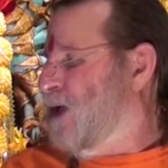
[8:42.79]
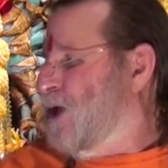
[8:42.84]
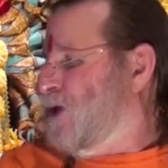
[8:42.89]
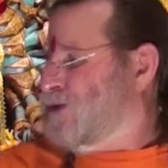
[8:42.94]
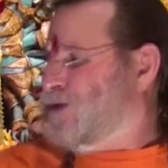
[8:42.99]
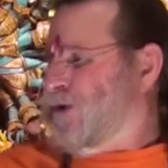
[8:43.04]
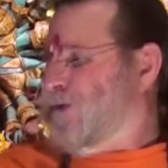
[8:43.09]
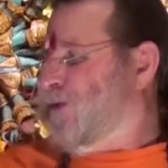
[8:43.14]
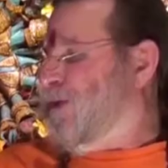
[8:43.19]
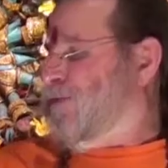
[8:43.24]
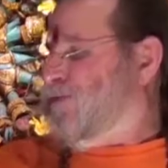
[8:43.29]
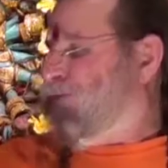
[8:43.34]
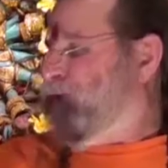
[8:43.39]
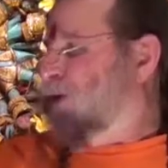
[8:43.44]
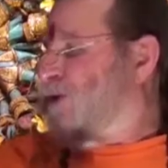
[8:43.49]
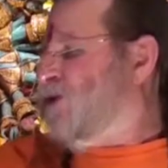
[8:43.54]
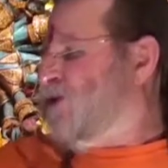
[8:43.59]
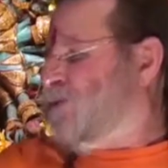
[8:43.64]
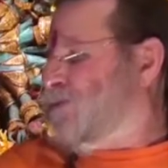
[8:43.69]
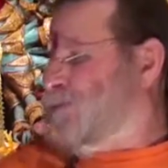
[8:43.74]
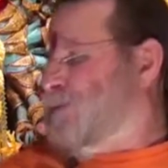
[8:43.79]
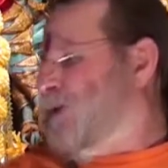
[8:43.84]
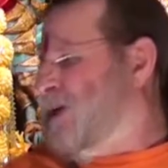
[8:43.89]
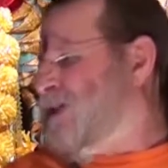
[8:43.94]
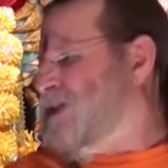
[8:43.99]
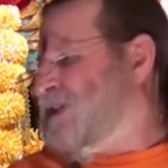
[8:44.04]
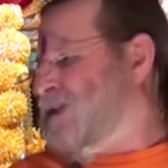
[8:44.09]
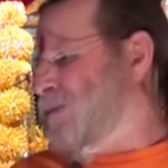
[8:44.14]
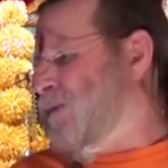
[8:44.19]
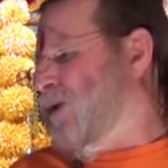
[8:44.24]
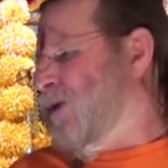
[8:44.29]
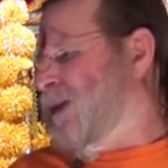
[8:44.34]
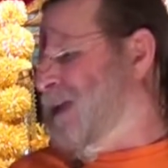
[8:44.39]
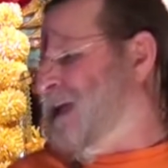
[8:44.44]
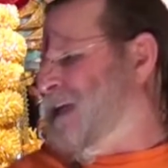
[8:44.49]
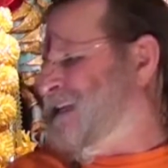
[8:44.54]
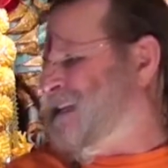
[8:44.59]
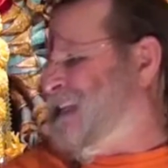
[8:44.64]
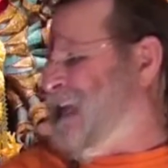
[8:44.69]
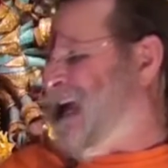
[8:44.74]
So the first principle
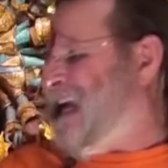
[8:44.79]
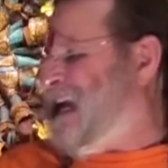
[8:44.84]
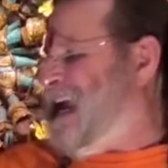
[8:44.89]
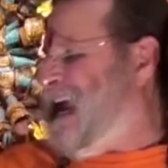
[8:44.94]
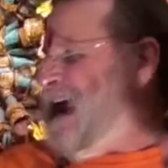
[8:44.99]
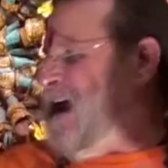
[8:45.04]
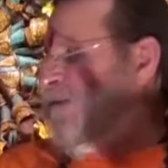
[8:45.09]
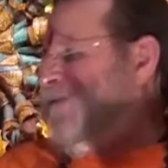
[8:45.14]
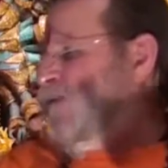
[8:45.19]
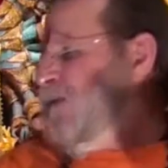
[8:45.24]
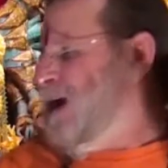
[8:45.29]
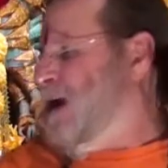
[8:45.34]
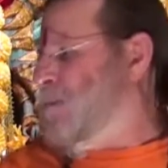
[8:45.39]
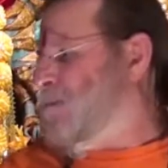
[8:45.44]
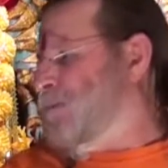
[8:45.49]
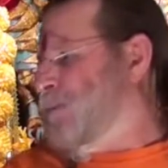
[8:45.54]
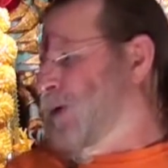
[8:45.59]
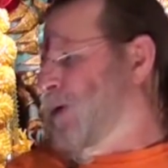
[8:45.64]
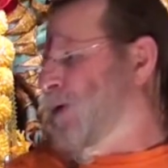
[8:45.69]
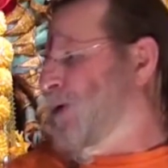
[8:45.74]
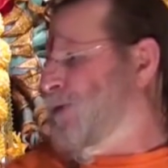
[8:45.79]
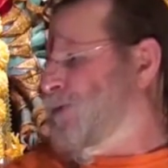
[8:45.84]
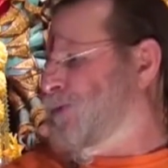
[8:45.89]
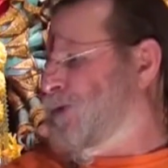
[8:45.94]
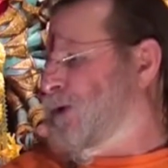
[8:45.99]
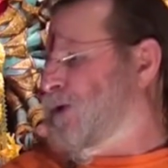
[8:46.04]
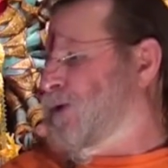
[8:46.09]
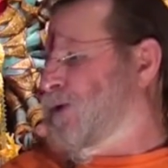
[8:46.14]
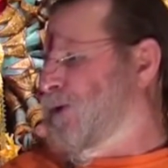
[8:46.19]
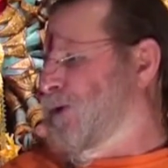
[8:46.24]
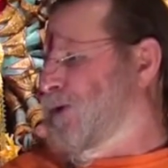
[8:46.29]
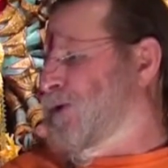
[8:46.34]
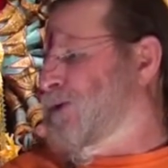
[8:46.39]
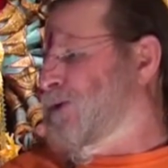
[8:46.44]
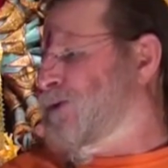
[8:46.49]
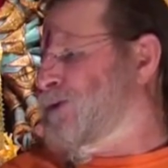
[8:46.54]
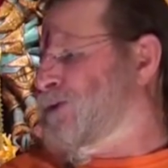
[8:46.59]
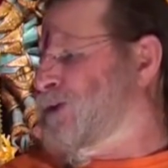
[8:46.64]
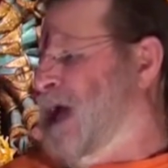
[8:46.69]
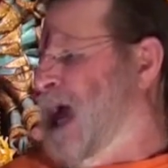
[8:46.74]
is that every birth
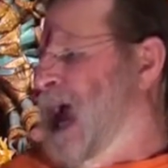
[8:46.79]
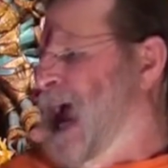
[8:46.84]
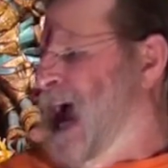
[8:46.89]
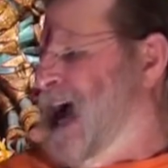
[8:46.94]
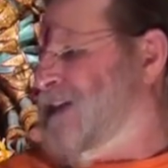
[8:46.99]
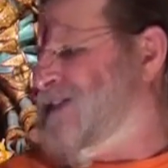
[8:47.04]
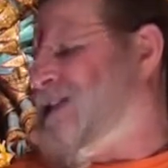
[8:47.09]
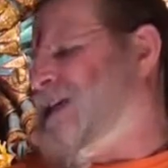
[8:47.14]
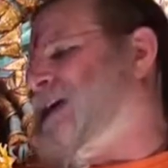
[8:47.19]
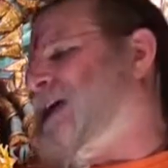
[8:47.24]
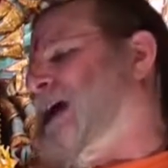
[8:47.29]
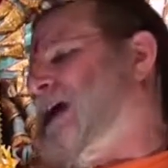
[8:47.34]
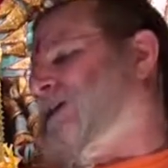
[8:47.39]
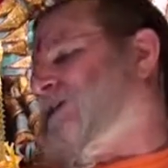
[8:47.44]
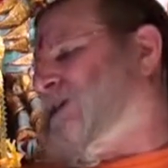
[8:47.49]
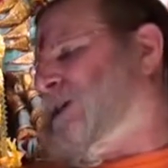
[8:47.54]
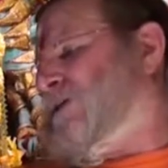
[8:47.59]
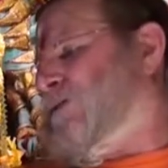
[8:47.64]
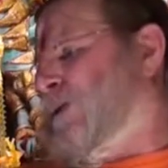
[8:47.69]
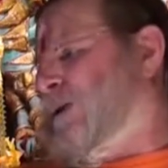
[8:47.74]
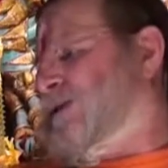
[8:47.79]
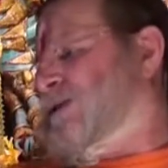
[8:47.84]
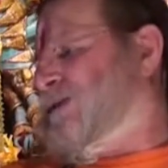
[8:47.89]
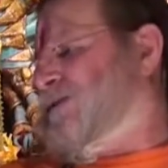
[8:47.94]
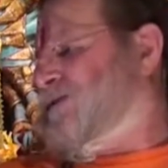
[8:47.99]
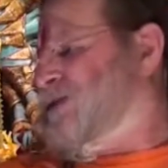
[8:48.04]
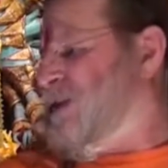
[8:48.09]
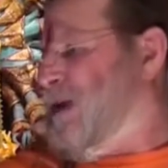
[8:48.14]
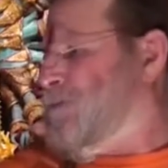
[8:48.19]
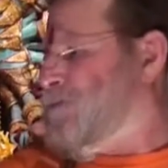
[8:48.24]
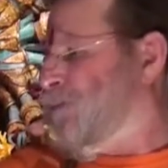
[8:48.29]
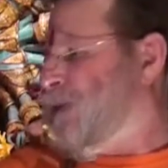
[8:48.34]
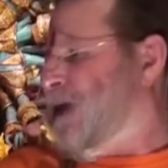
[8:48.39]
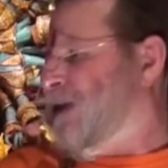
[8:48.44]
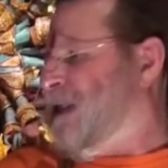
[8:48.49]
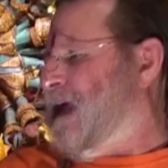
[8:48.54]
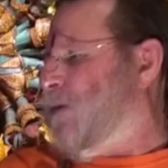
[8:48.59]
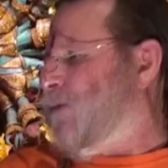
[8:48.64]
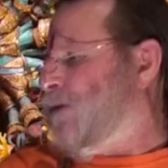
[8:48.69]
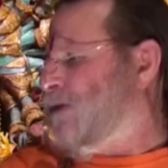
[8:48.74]
occurs as a consequence of
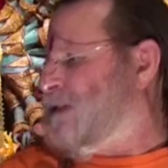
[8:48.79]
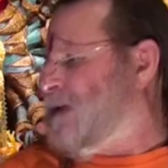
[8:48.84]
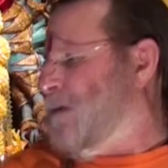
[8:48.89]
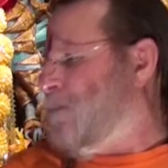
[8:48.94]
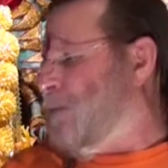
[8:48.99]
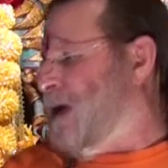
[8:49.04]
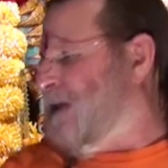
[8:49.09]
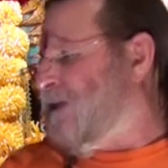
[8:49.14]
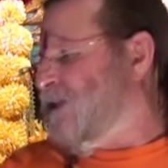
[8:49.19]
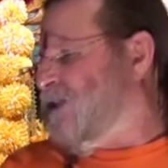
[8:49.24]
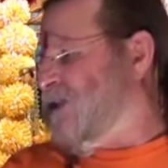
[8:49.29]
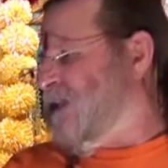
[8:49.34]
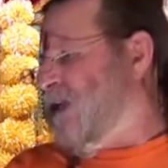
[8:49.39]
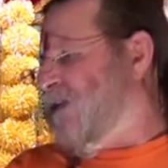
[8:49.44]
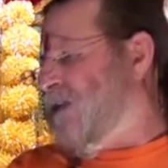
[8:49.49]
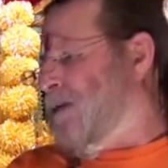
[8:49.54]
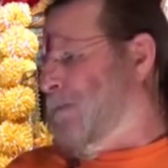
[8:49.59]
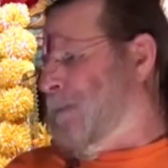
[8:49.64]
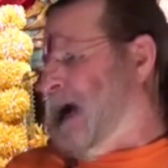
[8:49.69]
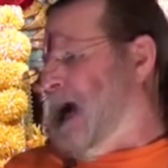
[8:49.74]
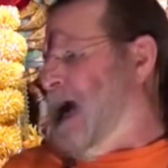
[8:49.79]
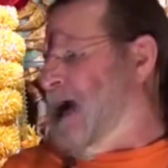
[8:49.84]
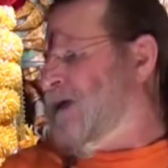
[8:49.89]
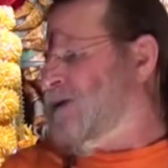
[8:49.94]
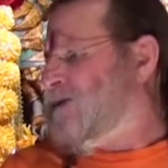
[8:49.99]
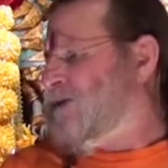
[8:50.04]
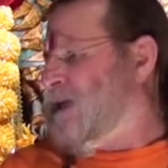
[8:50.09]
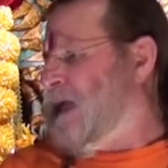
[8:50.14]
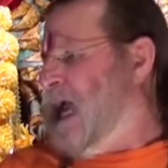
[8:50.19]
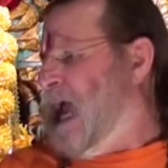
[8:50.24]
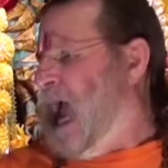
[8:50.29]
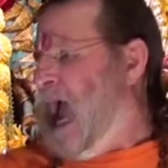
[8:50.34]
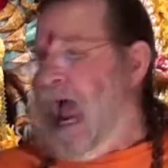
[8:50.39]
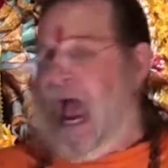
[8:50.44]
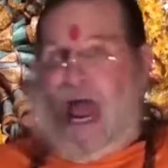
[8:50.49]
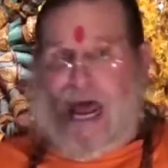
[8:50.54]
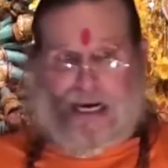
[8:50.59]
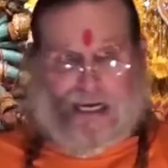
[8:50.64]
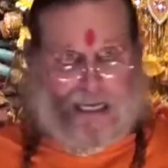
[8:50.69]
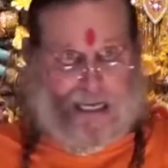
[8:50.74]
something that was commenced in the past
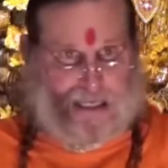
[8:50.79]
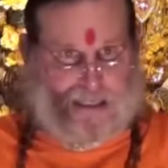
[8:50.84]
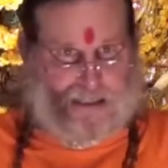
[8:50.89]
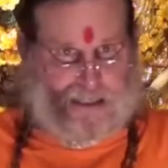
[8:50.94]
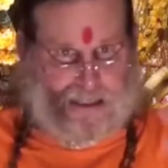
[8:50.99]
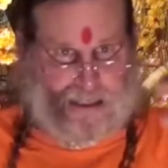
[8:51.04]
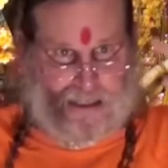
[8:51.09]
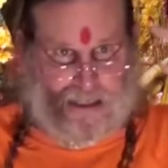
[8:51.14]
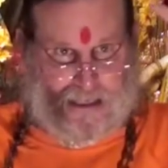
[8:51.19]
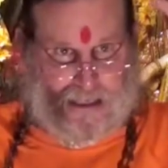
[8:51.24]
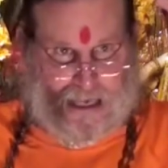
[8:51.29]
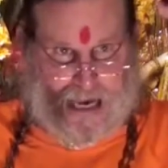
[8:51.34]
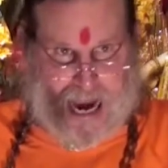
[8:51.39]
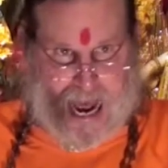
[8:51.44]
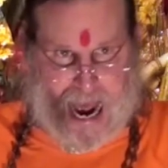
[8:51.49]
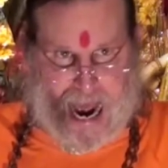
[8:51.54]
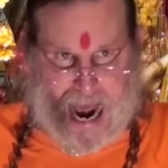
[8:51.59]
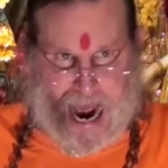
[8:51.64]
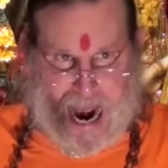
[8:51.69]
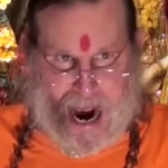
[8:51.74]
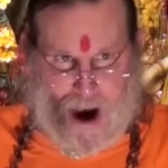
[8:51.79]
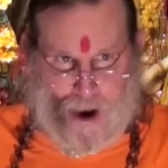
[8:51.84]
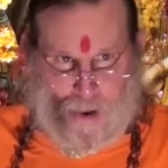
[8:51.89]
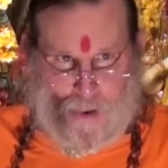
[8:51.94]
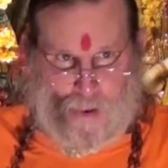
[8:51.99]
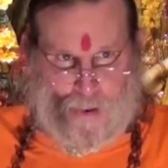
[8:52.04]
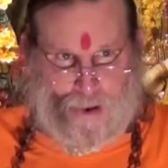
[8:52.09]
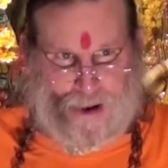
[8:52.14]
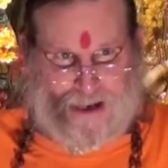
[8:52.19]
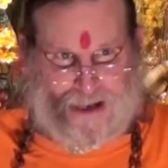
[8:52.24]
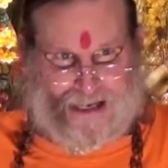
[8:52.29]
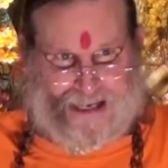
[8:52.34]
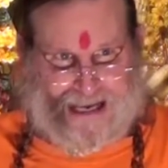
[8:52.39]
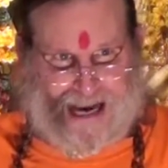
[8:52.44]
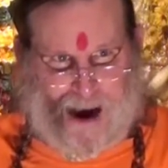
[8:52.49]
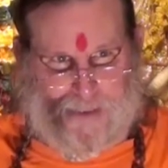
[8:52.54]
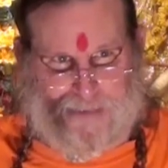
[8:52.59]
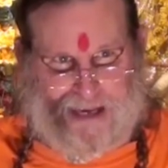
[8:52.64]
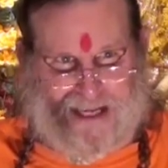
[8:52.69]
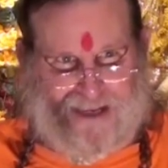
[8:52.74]
and is now
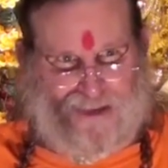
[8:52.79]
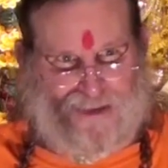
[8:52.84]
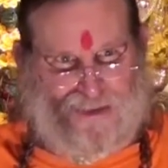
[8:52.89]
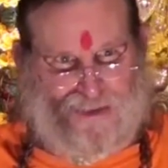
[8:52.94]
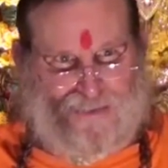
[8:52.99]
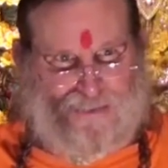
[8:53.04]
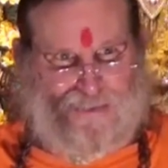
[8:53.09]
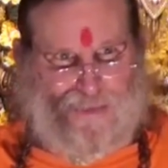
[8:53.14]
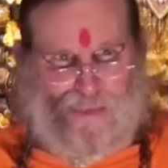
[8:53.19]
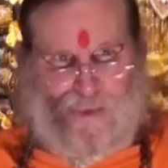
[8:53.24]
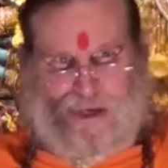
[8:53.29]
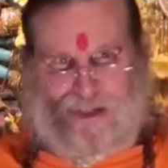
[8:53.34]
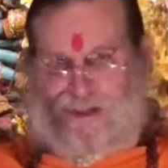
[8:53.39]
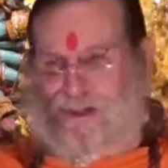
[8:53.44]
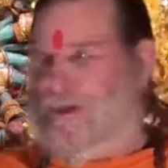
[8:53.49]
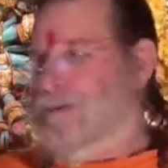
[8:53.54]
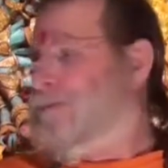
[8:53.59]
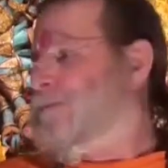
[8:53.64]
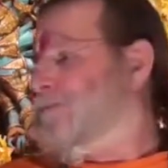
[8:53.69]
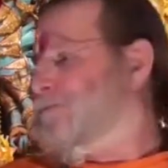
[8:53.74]
coming to fruition.